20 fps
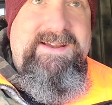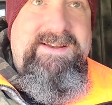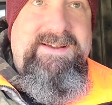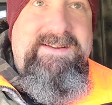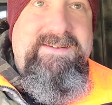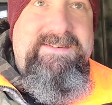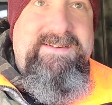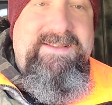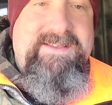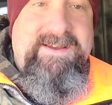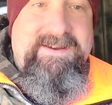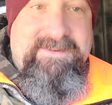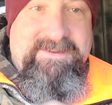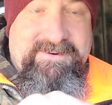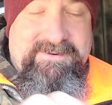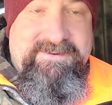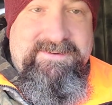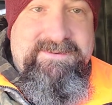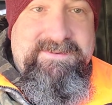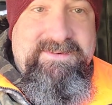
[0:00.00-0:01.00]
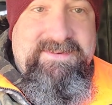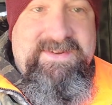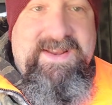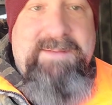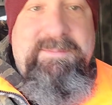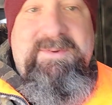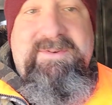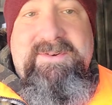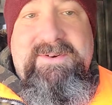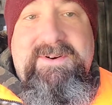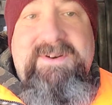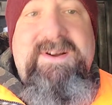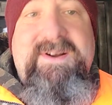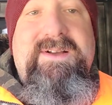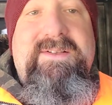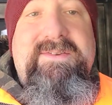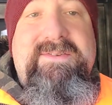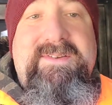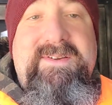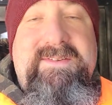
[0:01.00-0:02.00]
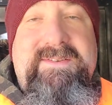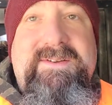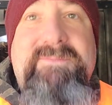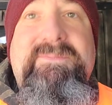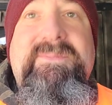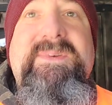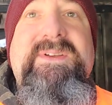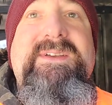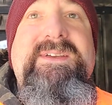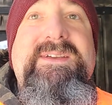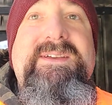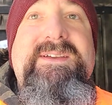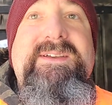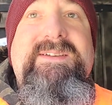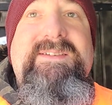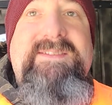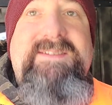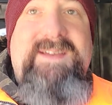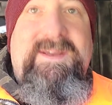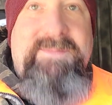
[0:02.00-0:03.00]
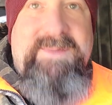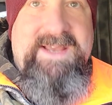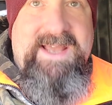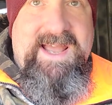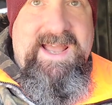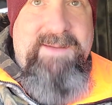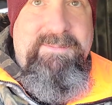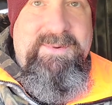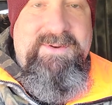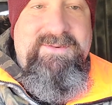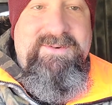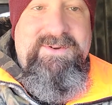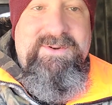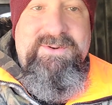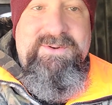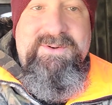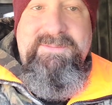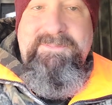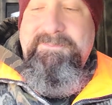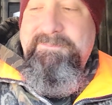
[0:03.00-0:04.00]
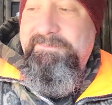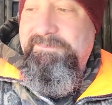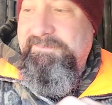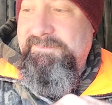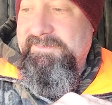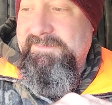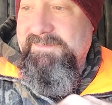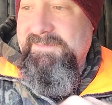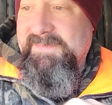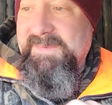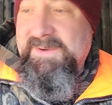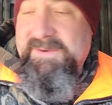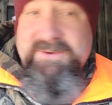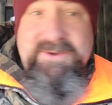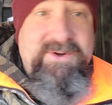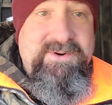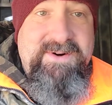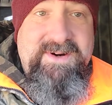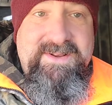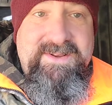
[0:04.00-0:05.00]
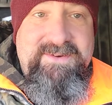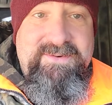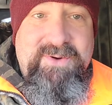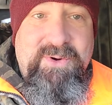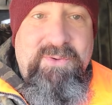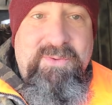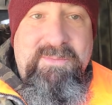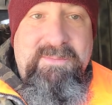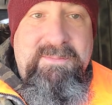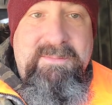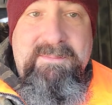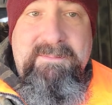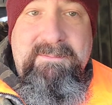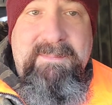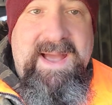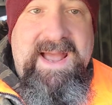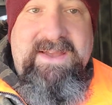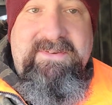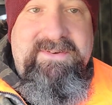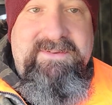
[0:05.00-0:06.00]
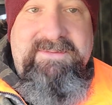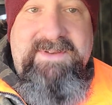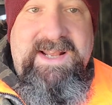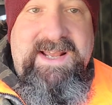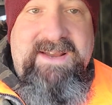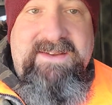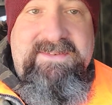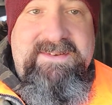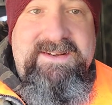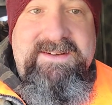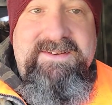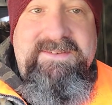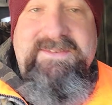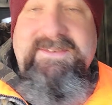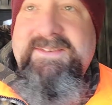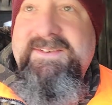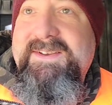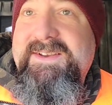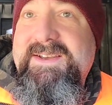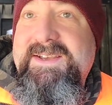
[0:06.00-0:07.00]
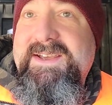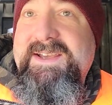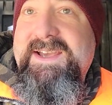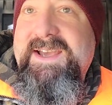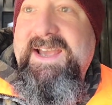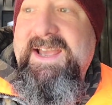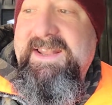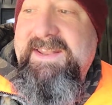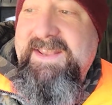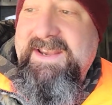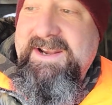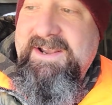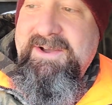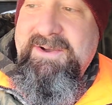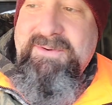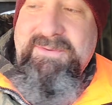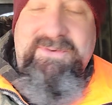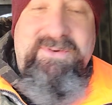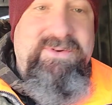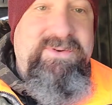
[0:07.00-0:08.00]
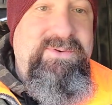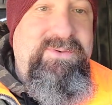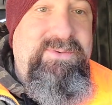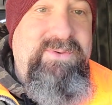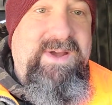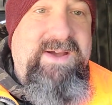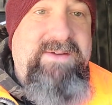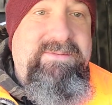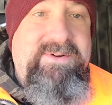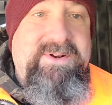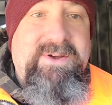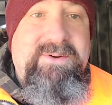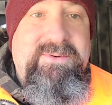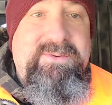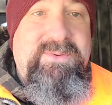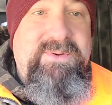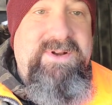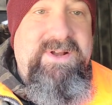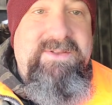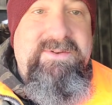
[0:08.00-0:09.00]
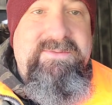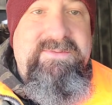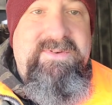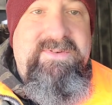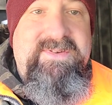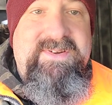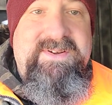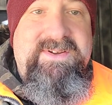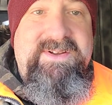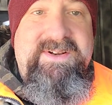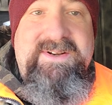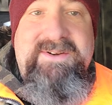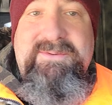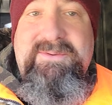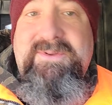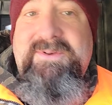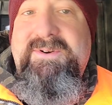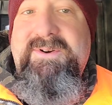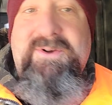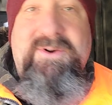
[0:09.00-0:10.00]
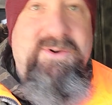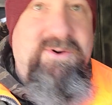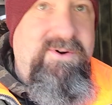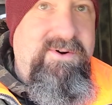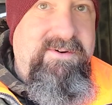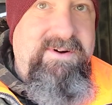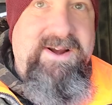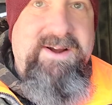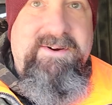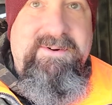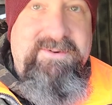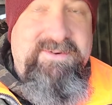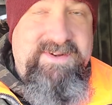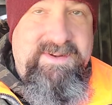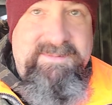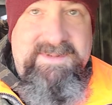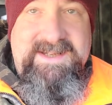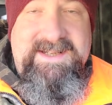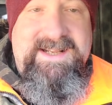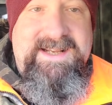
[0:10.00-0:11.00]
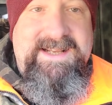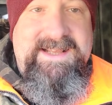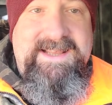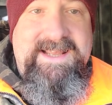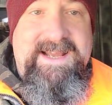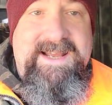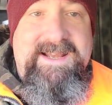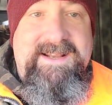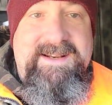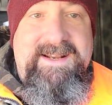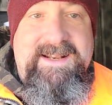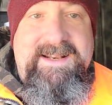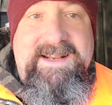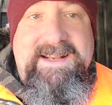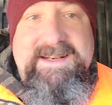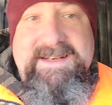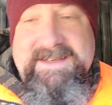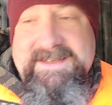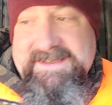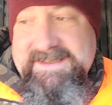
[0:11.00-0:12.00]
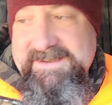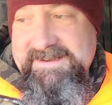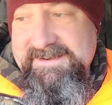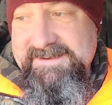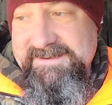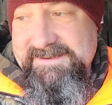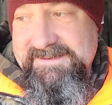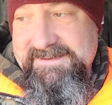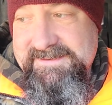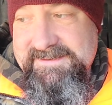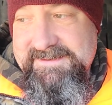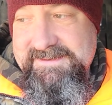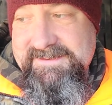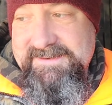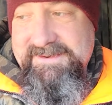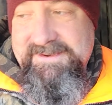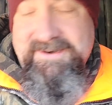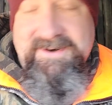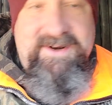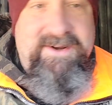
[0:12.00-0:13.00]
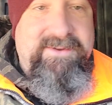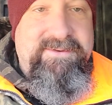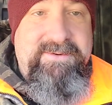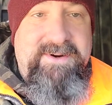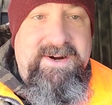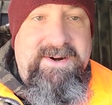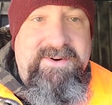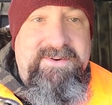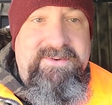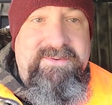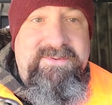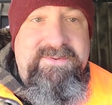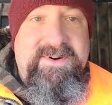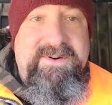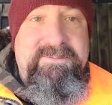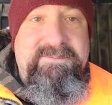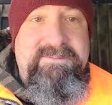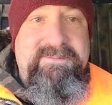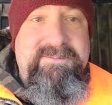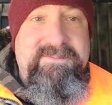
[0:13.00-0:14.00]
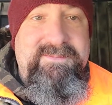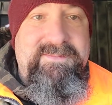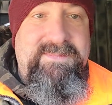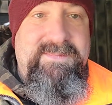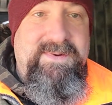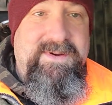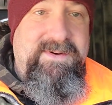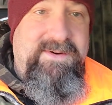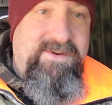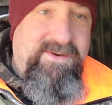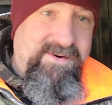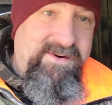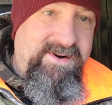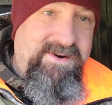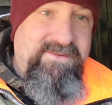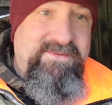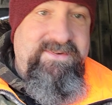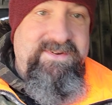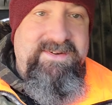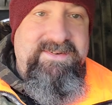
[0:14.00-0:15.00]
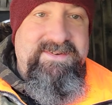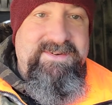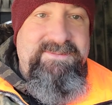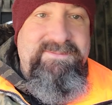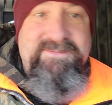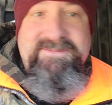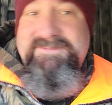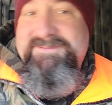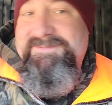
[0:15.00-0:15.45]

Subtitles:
say they're established in our health system, something happens to them during this whole massive nastiness, and they have to go to another facility, or they're in a car wreck or something like that, and they need their health records from our health system,